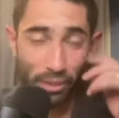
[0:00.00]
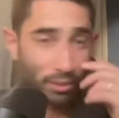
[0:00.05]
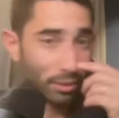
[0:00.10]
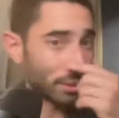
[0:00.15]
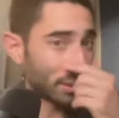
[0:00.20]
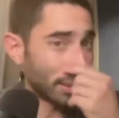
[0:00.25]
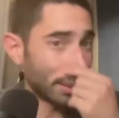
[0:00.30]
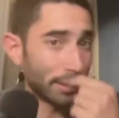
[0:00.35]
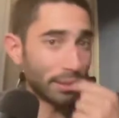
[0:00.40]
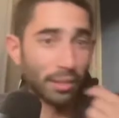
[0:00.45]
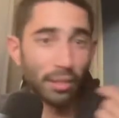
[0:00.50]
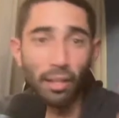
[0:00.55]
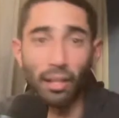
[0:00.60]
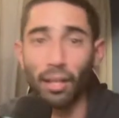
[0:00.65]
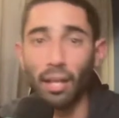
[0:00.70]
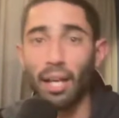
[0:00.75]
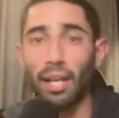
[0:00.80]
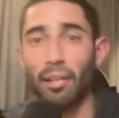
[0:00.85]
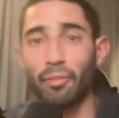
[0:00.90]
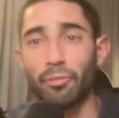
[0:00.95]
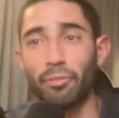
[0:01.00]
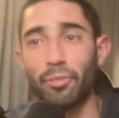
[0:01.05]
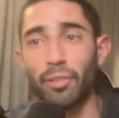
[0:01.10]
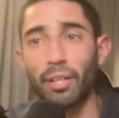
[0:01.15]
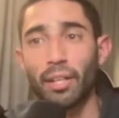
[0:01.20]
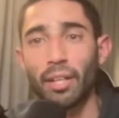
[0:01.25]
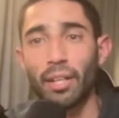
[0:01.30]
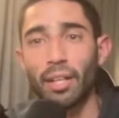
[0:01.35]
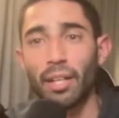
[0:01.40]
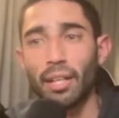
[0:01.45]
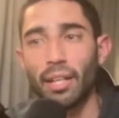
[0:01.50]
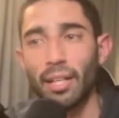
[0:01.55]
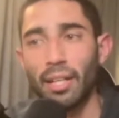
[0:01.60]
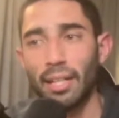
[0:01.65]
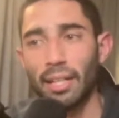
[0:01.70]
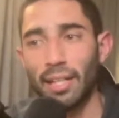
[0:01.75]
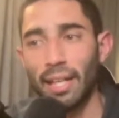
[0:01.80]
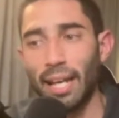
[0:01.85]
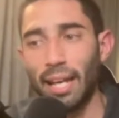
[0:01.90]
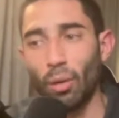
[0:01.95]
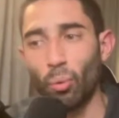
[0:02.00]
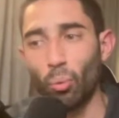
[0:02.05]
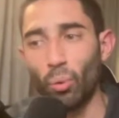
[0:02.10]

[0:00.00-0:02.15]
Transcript: There's things in our life that